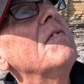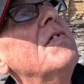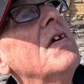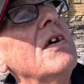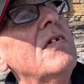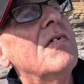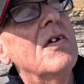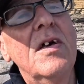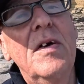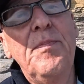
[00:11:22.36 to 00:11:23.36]
It's nice.
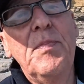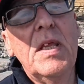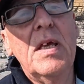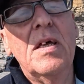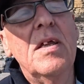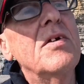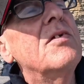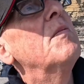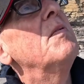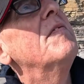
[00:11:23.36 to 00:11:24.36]
Nice
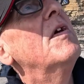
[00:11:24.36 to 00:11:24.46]
couple of